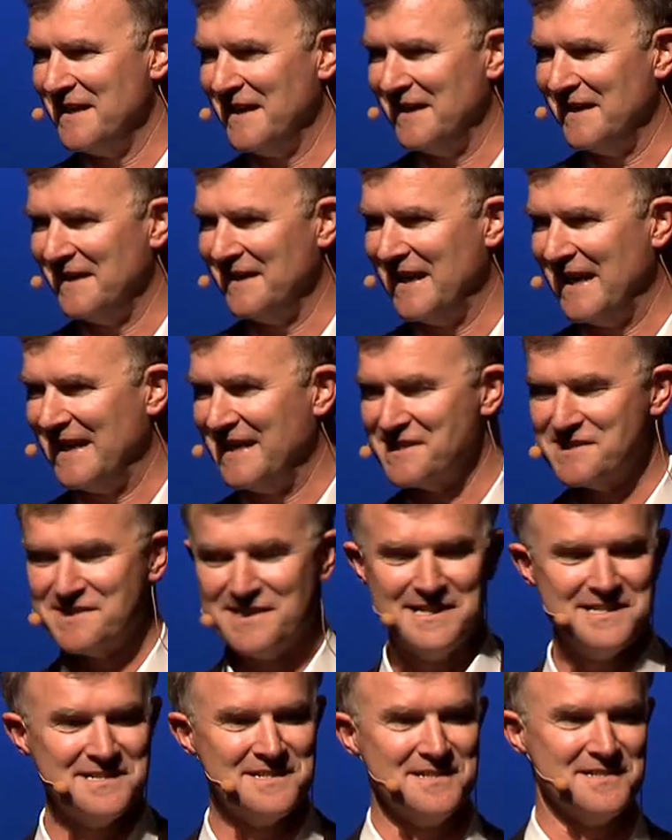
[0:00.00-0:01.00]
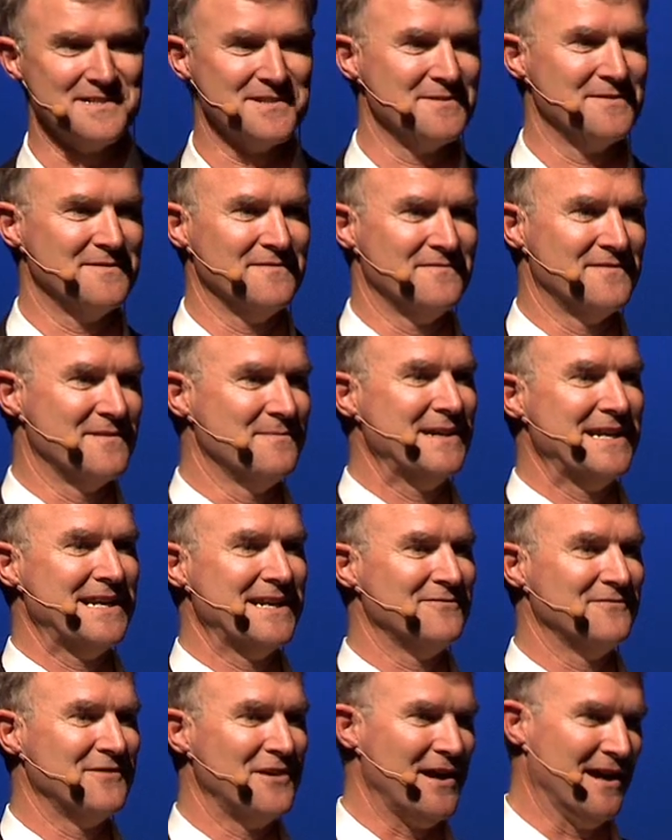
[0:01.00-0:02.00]
And in a sense, it's sort of the
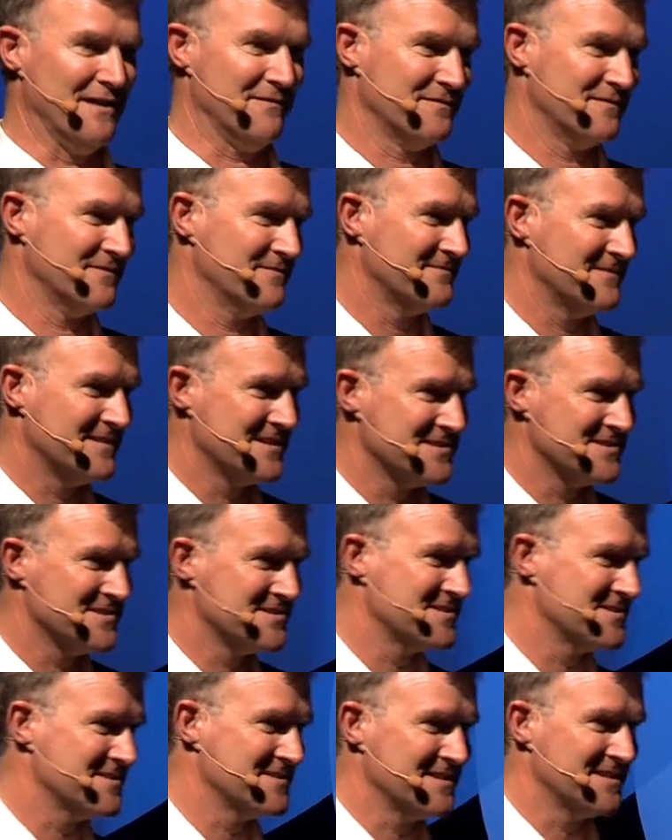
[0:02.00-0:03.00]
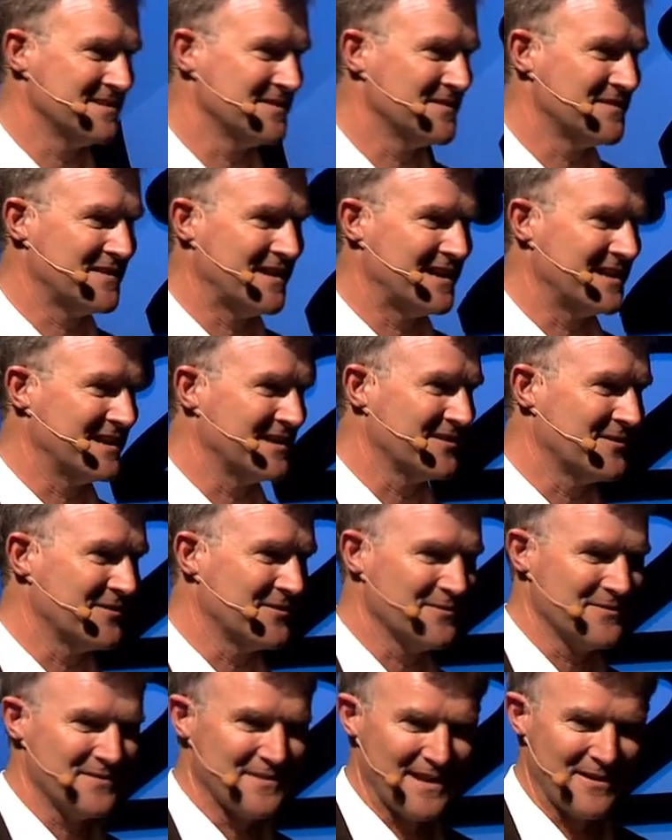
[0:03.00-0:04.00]
meaning of life is starting
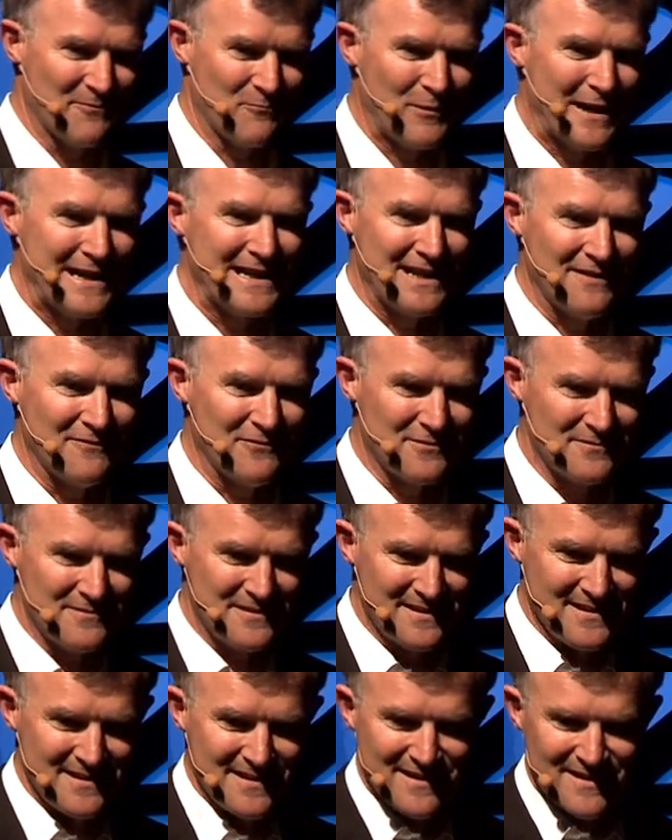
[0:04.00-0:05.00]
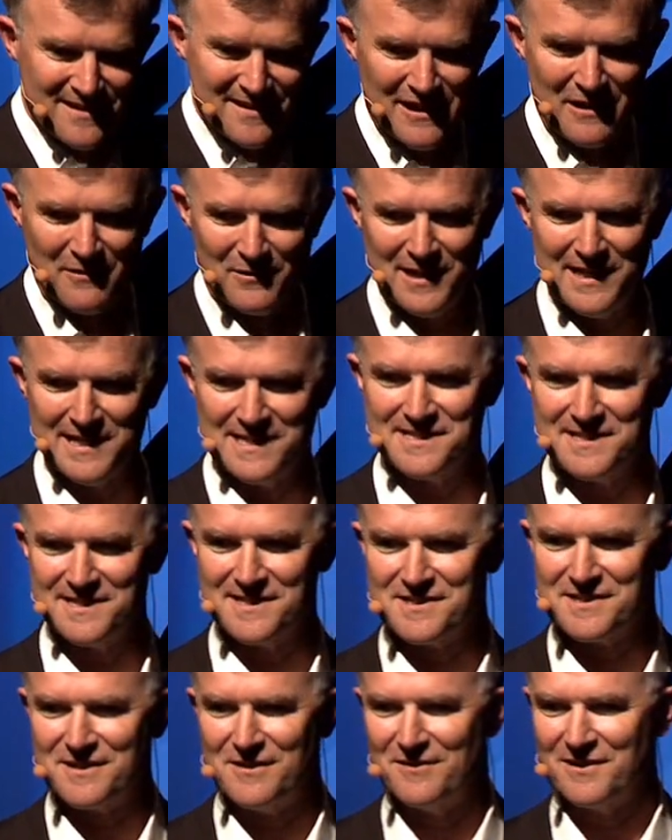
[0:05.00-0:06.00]
to, at one level, coalesce, and
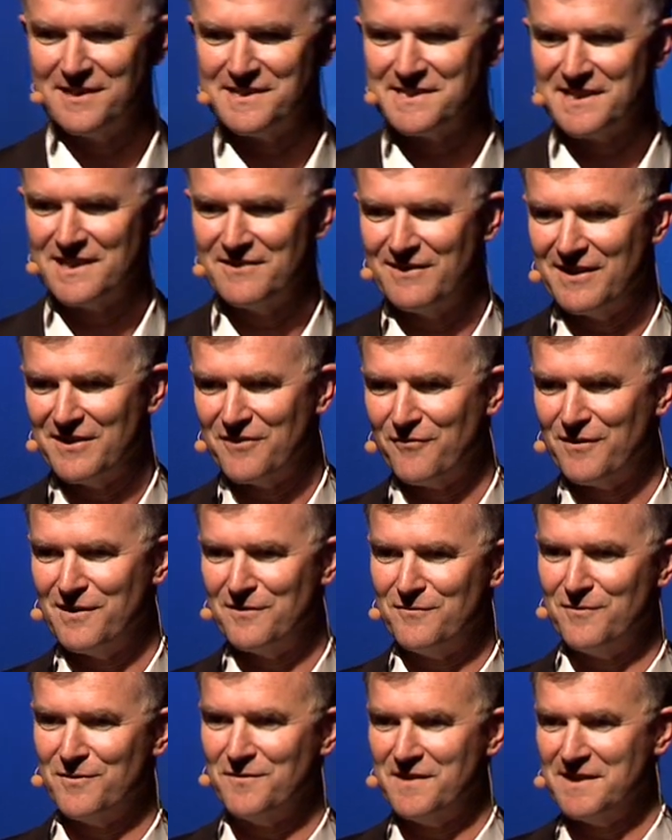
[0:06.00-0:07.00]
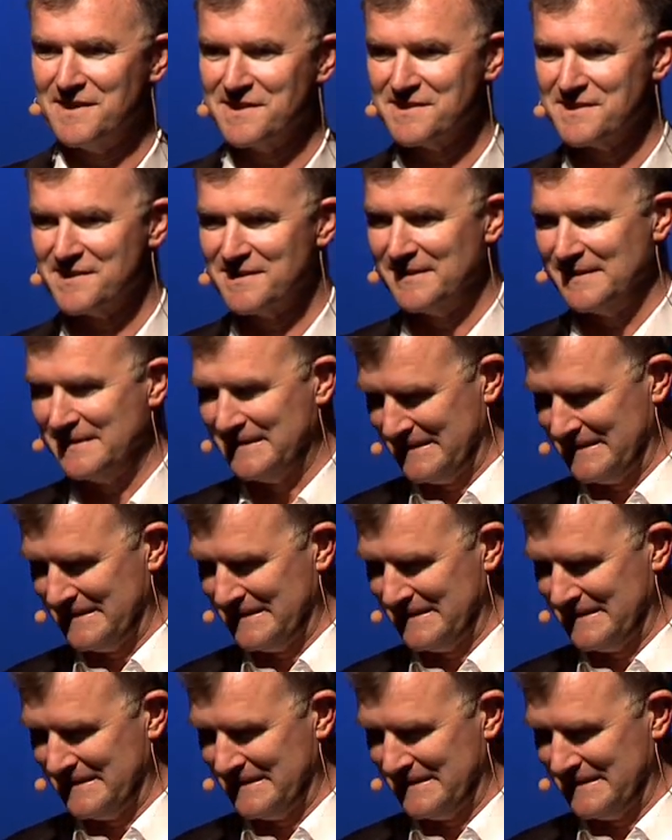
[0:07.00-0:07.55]
it's coalescing around three or four things.